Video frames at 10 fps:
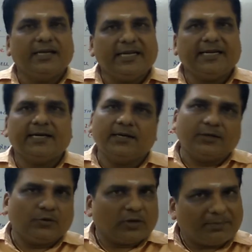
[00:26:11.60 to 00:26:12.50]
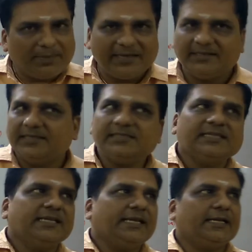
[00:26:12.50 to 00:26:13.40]
needed to complete
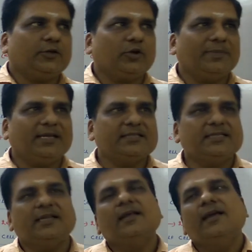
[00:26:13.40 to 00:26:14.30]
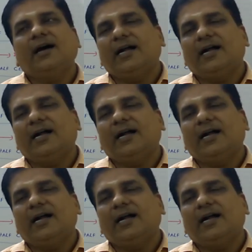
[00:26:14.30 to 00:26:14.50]
this electrochemical cell,